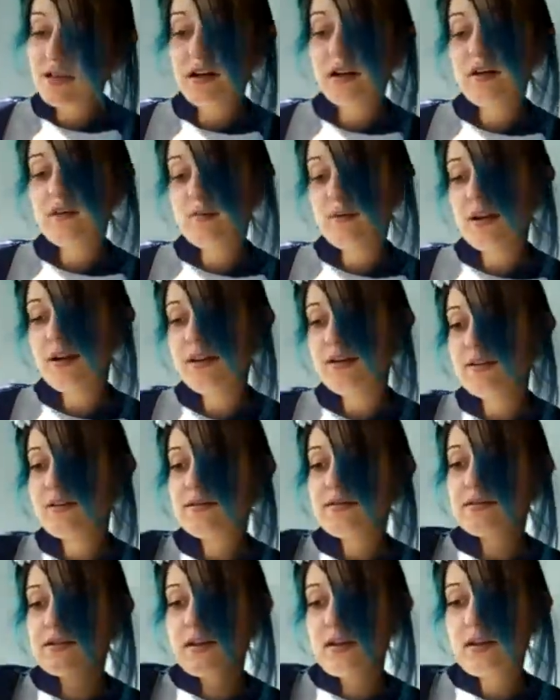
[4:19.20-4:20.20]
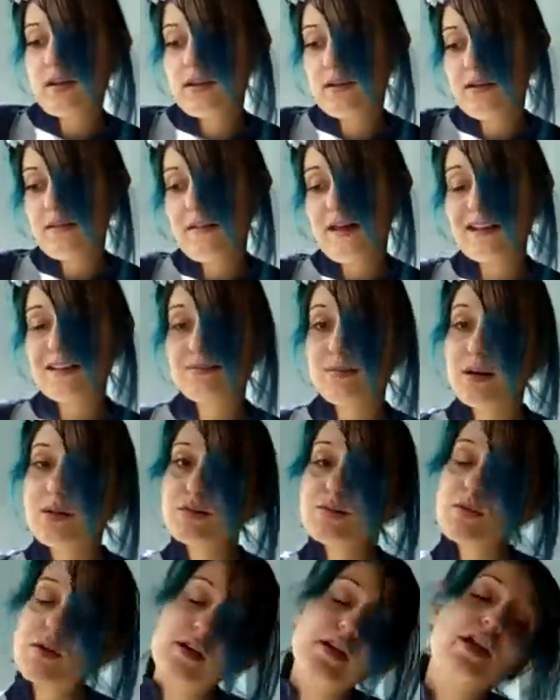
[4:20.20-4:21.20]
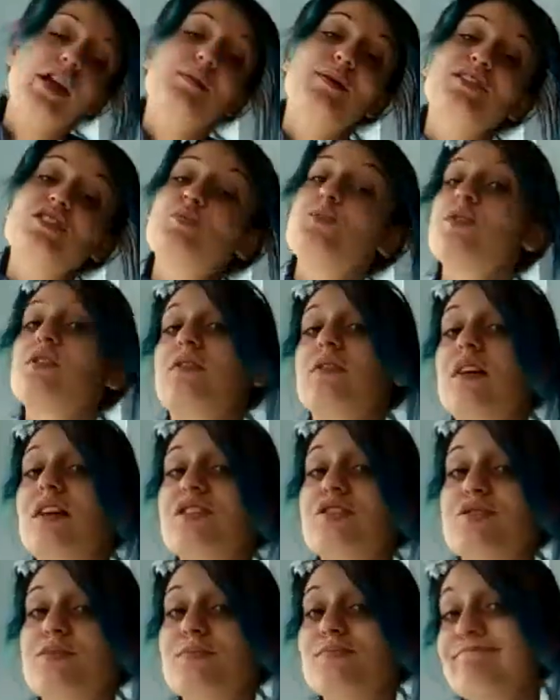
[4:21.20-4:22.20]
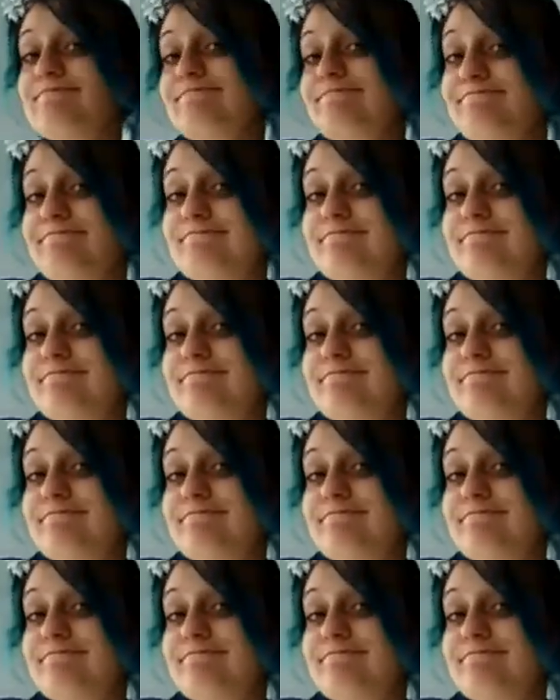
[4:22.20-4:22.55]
not underpants, and that's what I was wearing under my Supergirl costume.